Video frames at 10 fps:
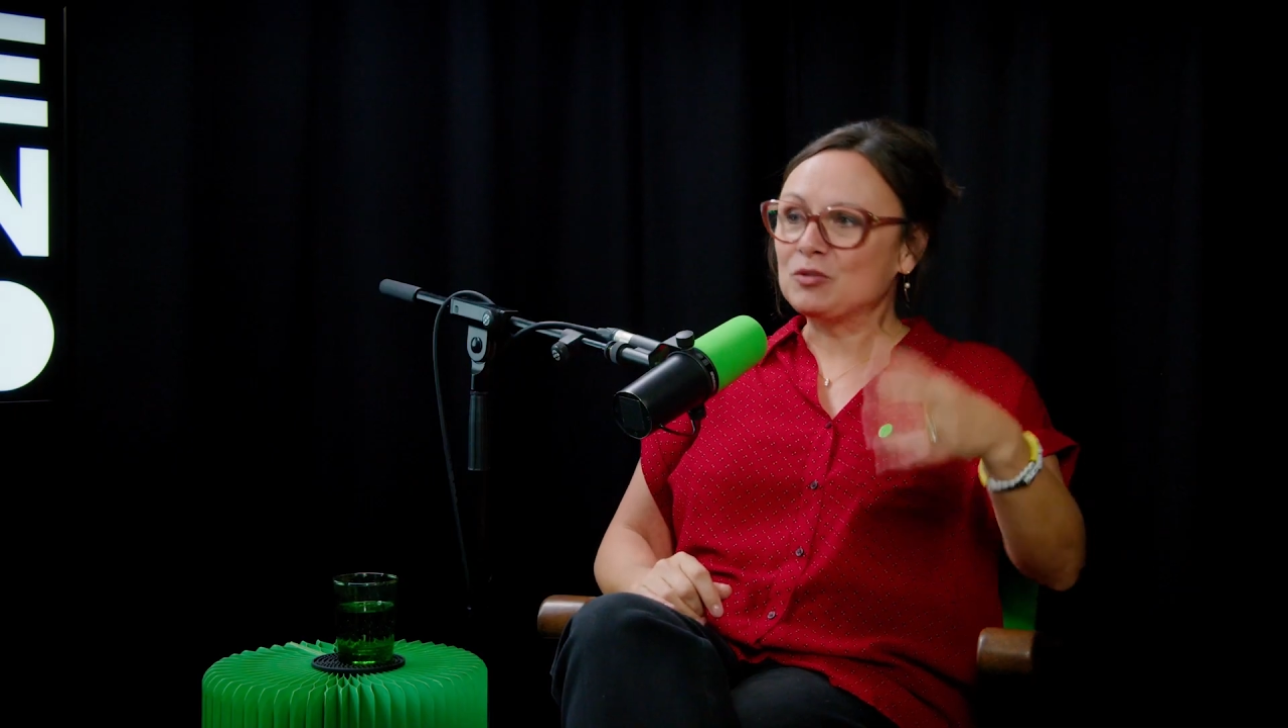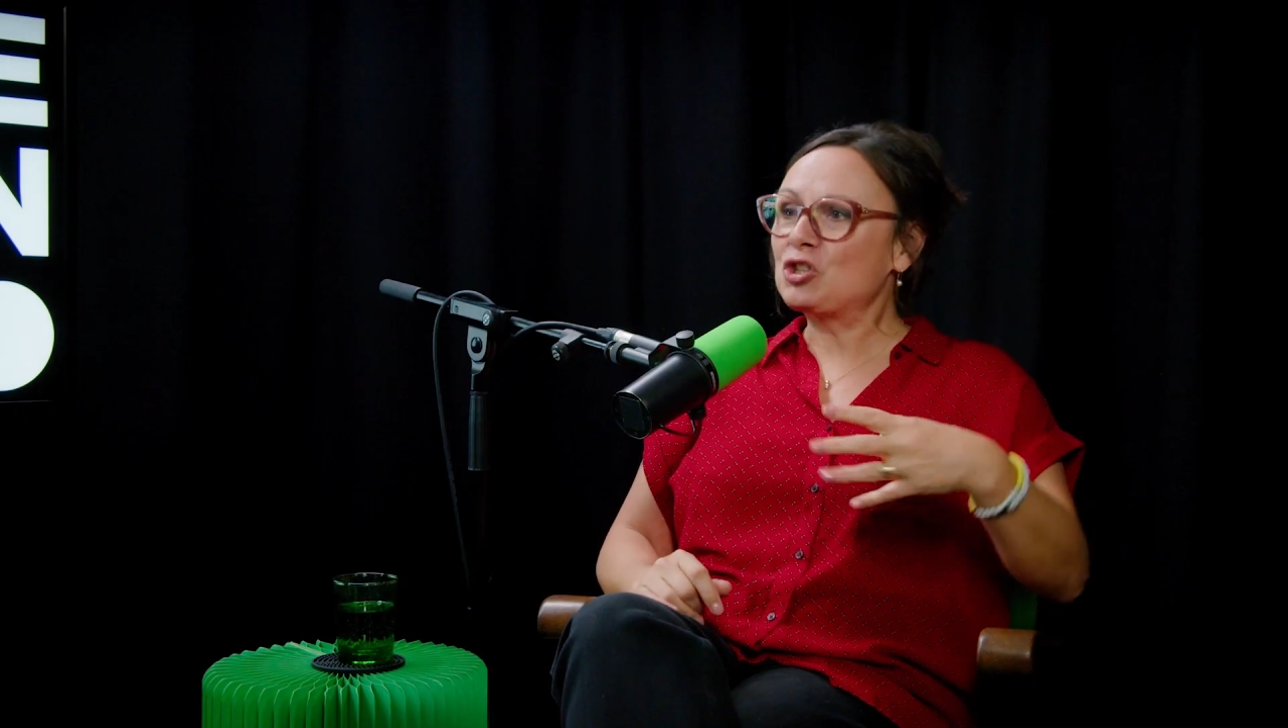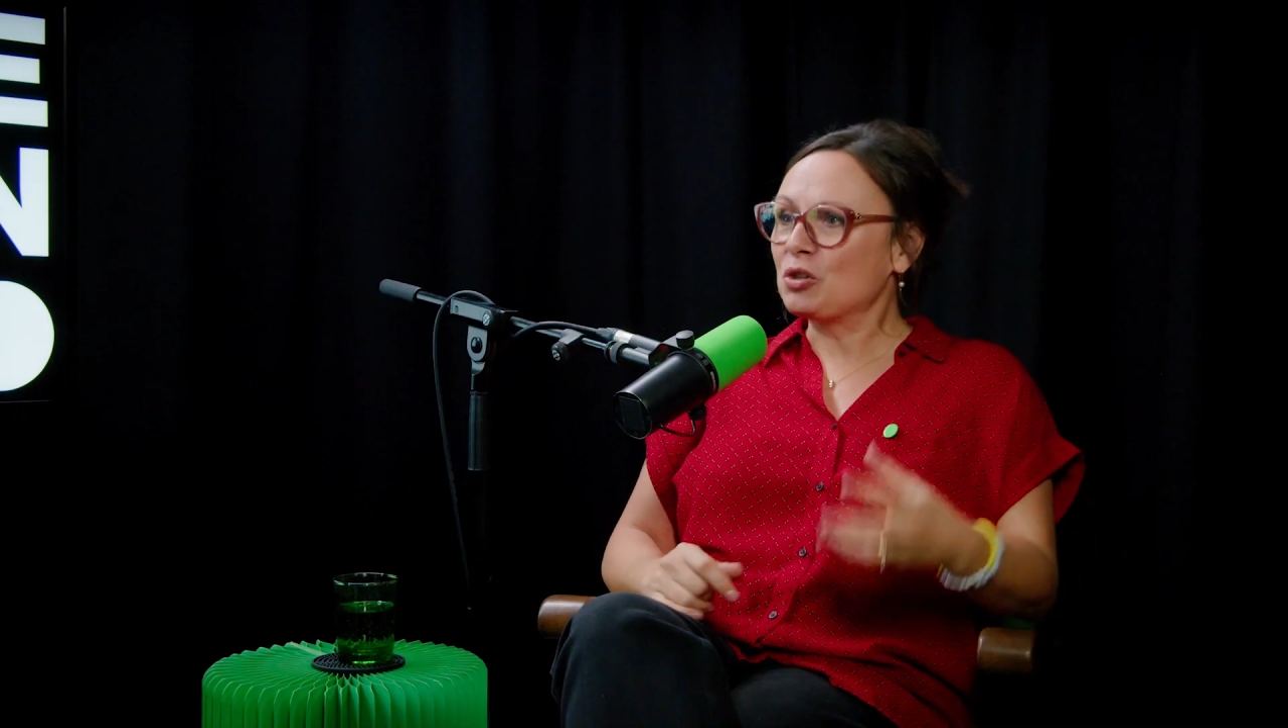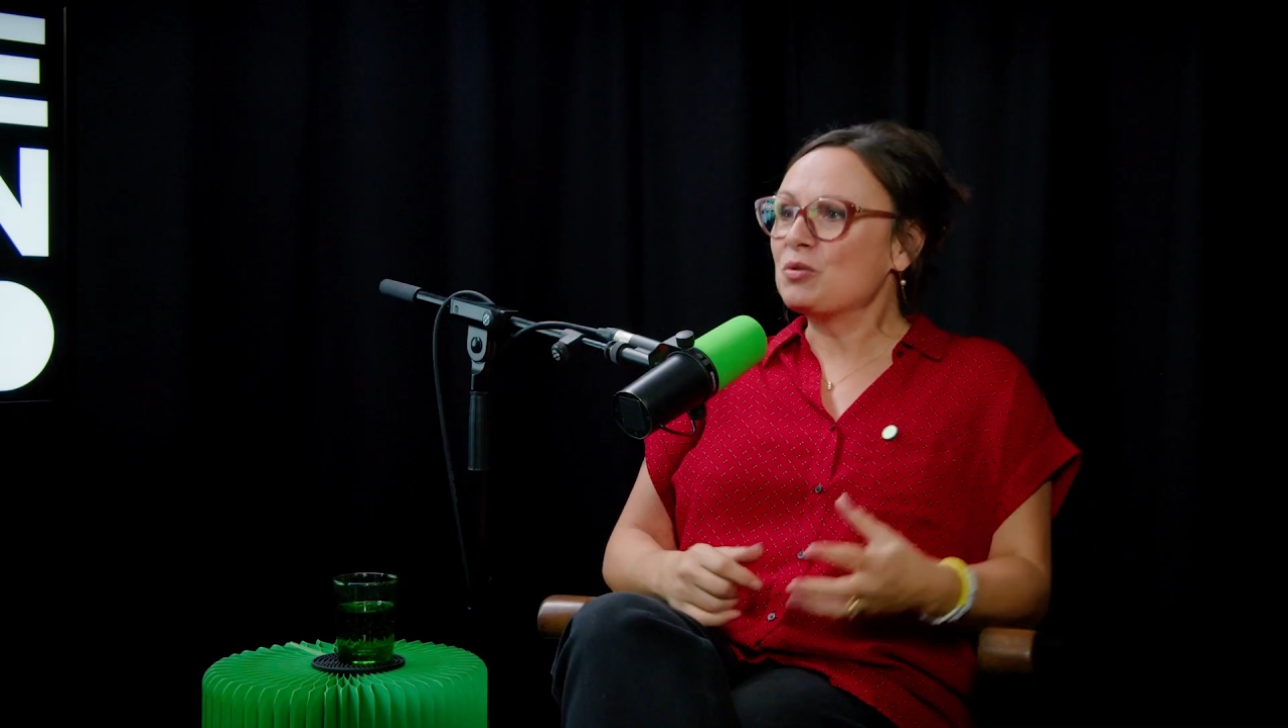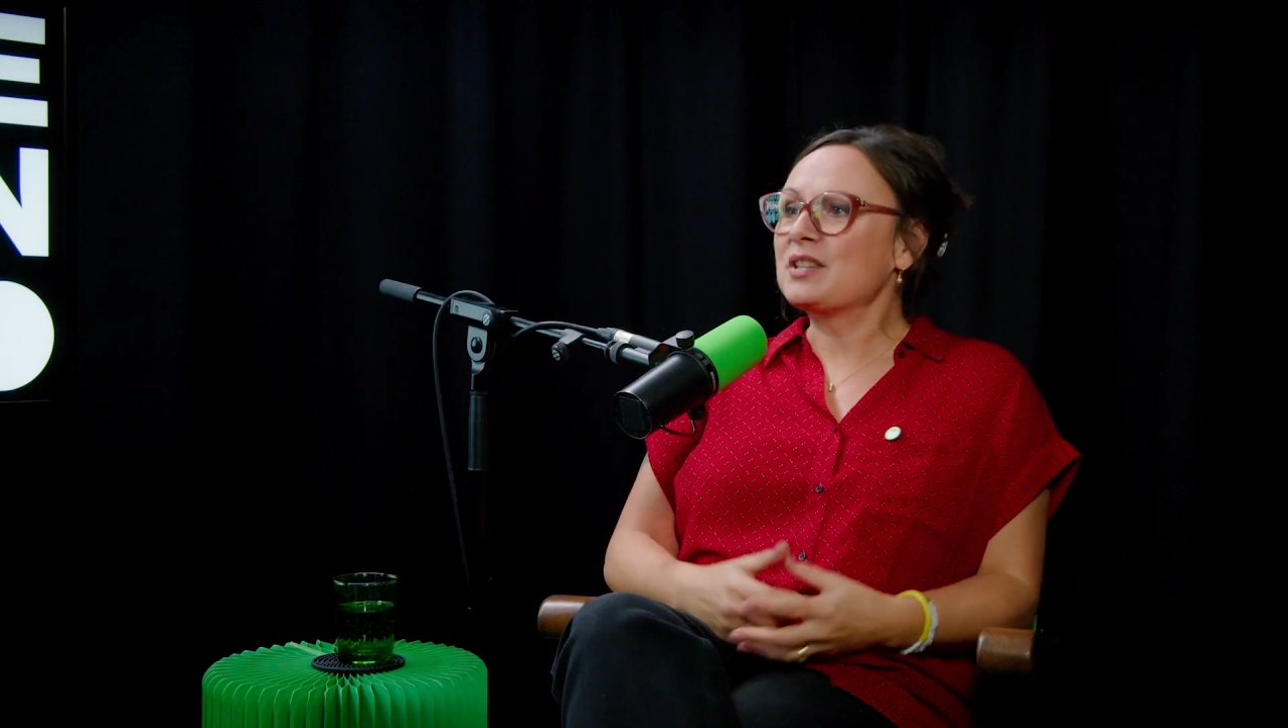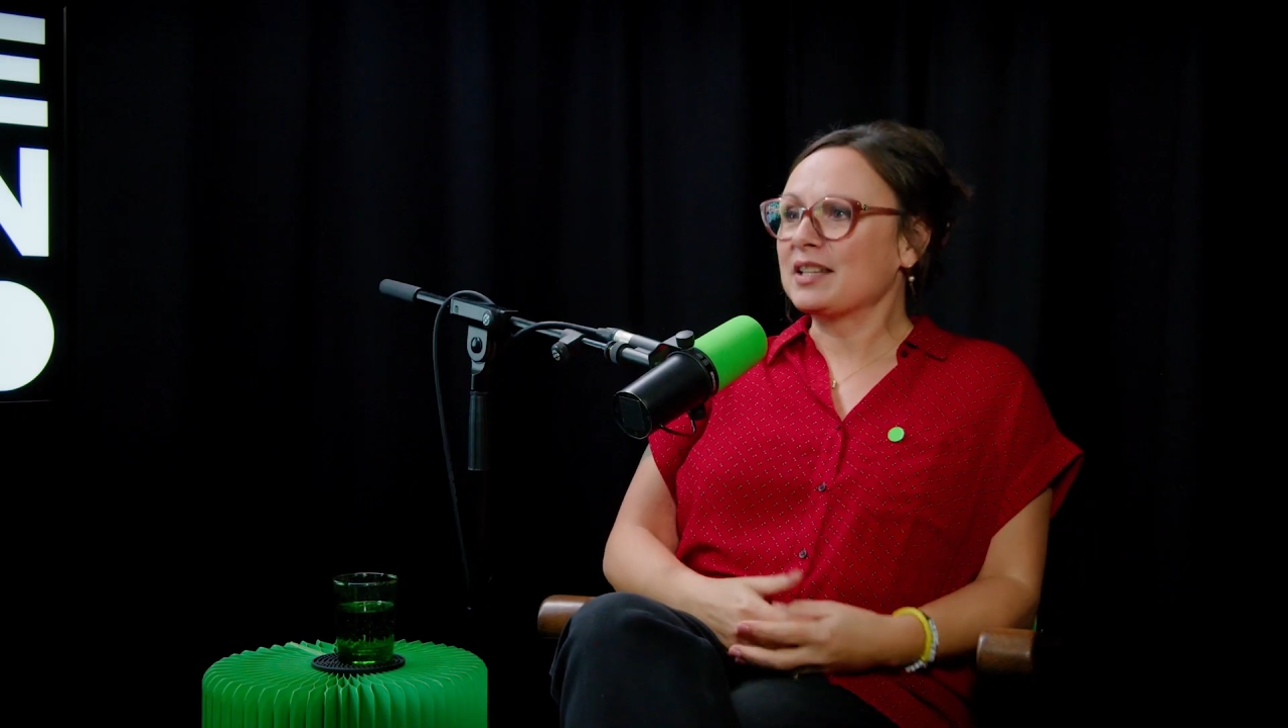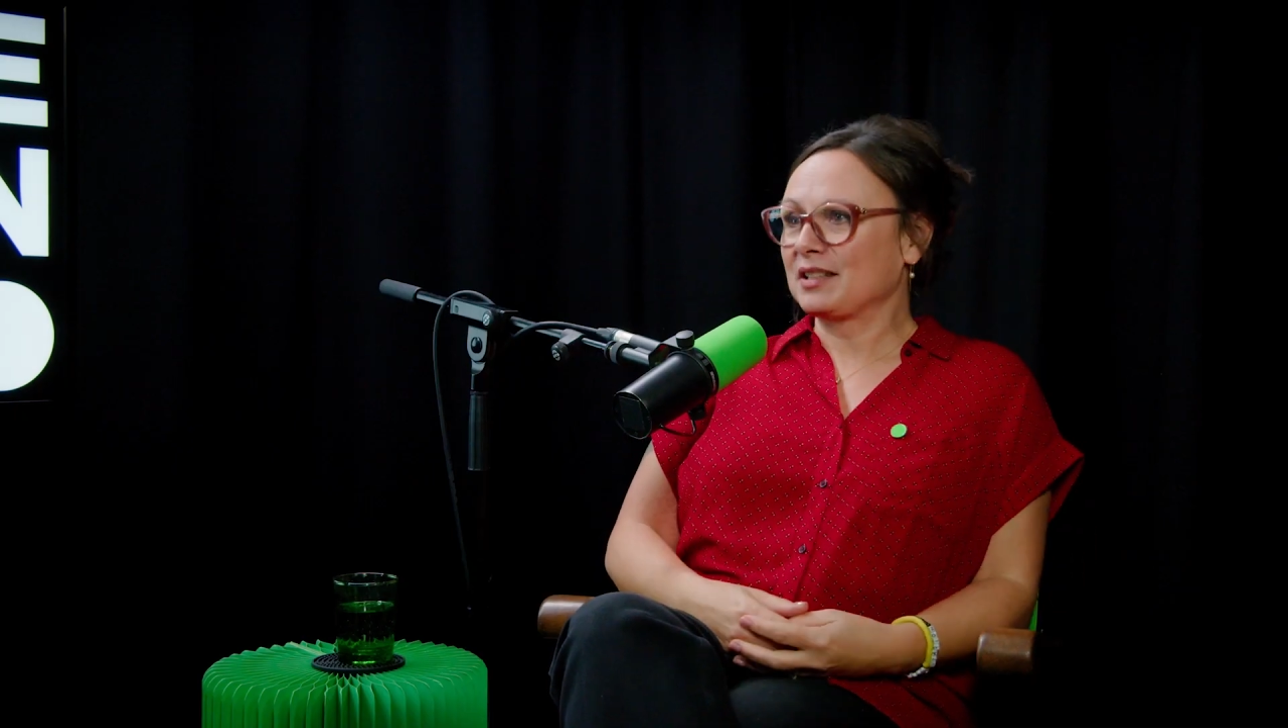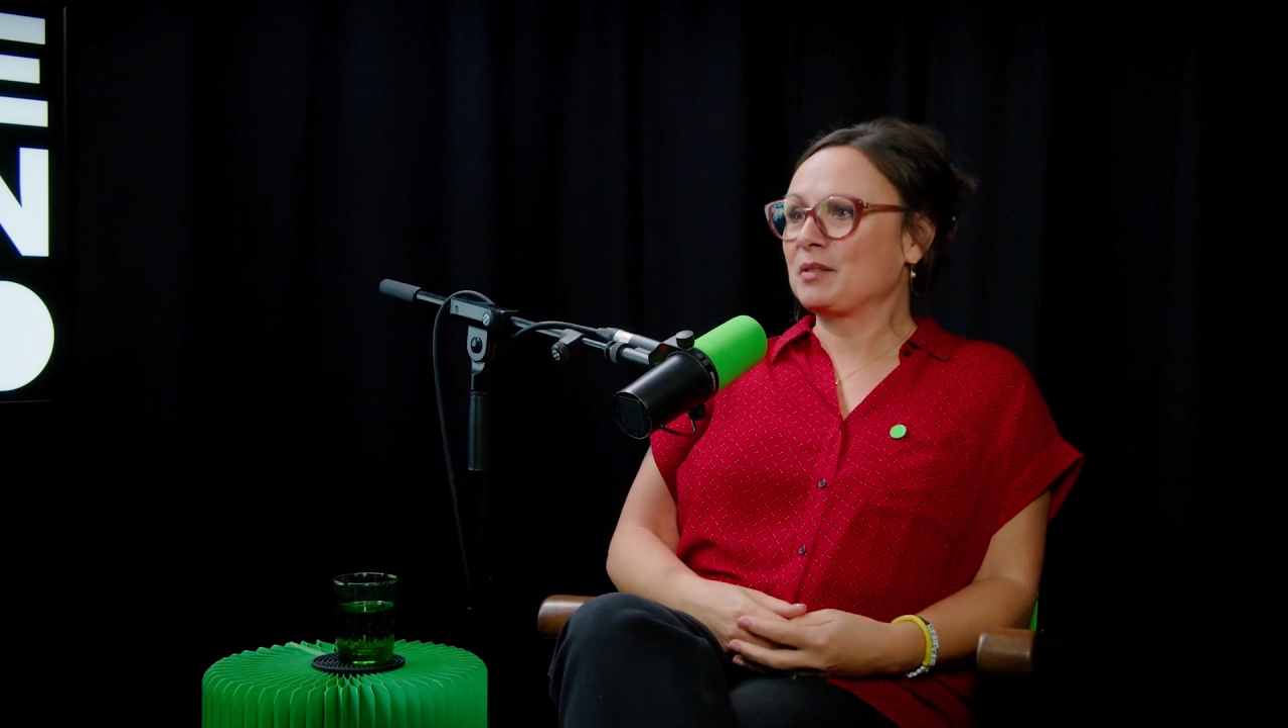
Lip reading: choosing